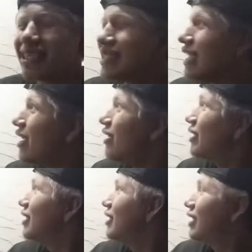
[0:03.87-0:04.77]
check this
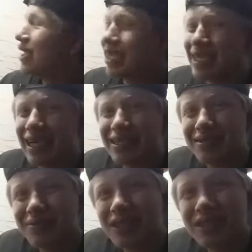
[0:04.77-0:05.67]
out.
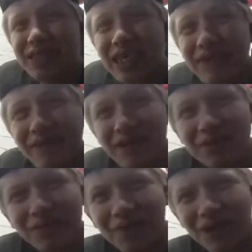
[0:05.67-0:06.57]
Got some new stuff on the